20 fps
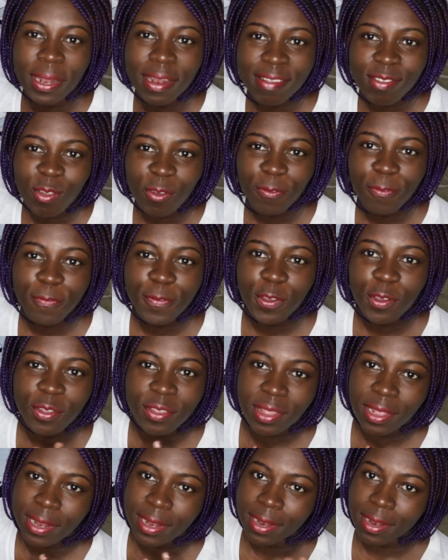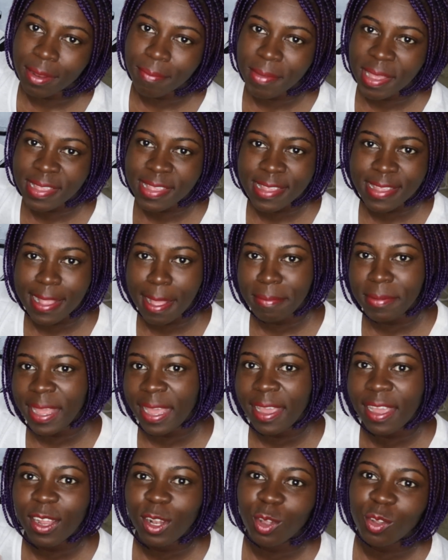and it's confusing and it messes up,
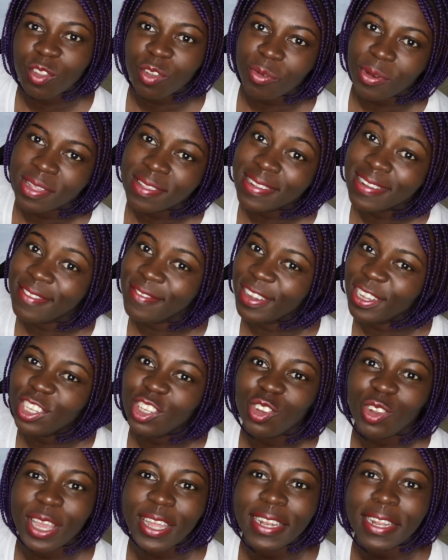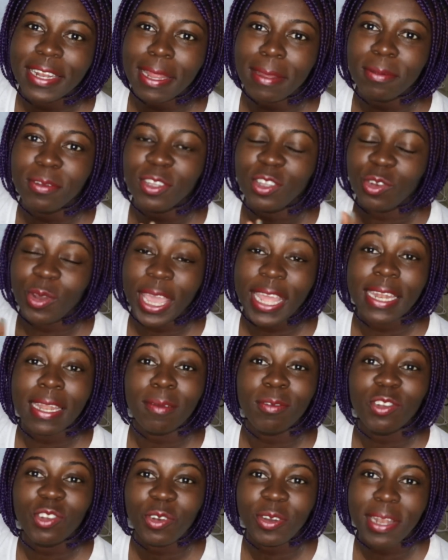your hair looks crazy, and eventually you end
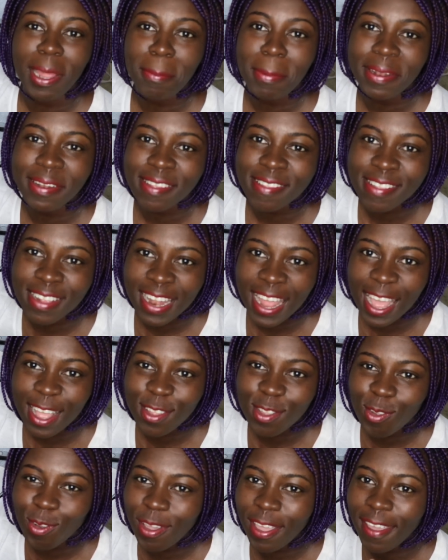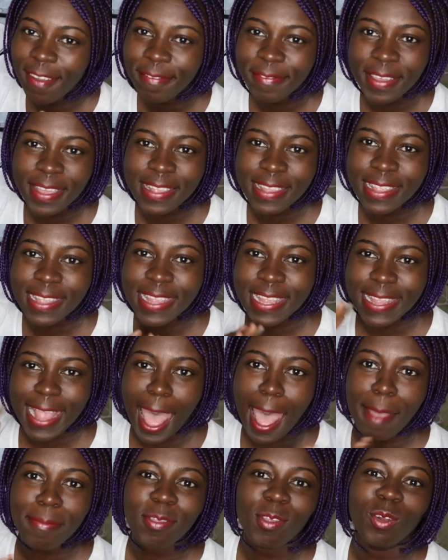up showing up in the salon. So if this is
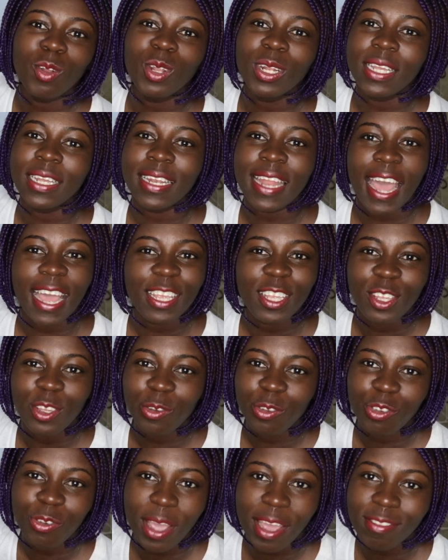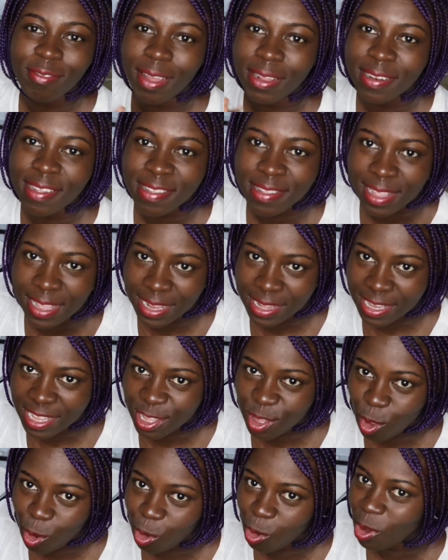absolutely not you trying to understand
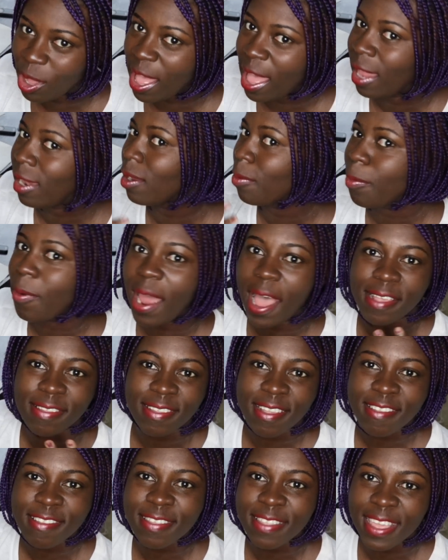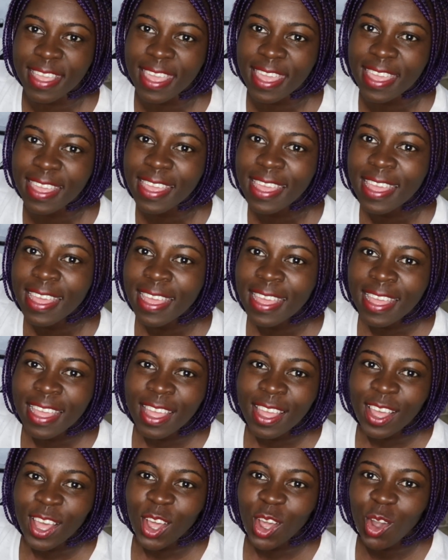this whole color process thing,
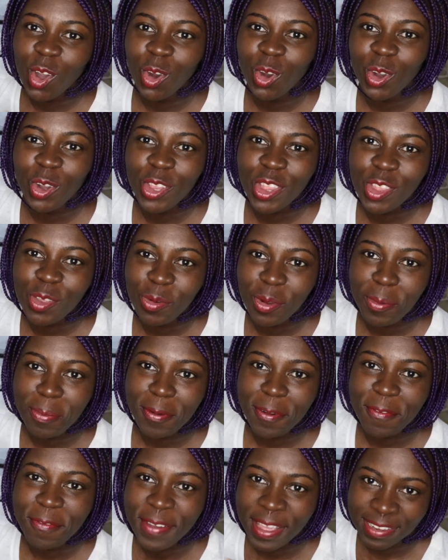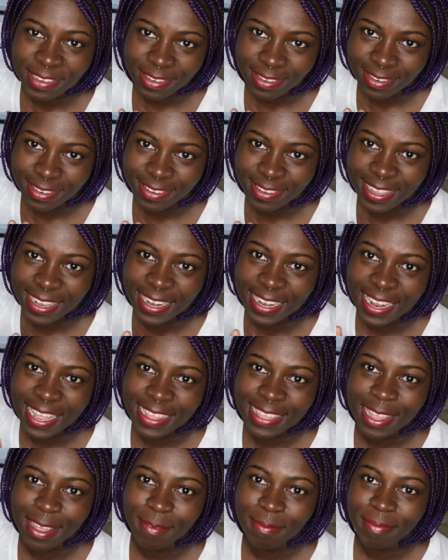go to a professional and
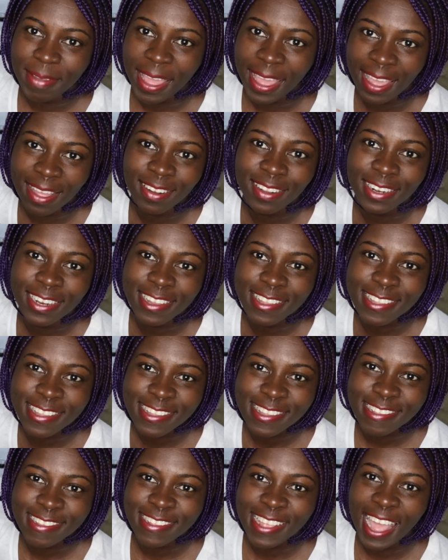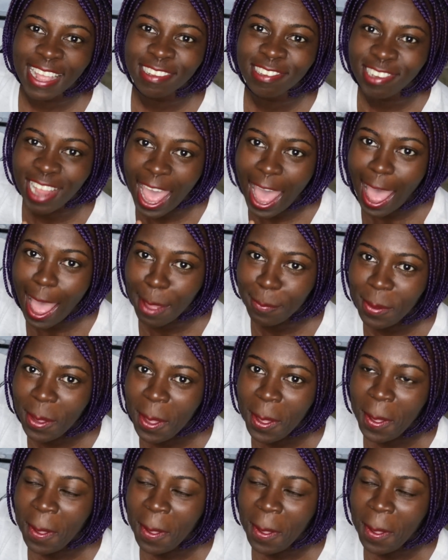let them handle this. This is their job.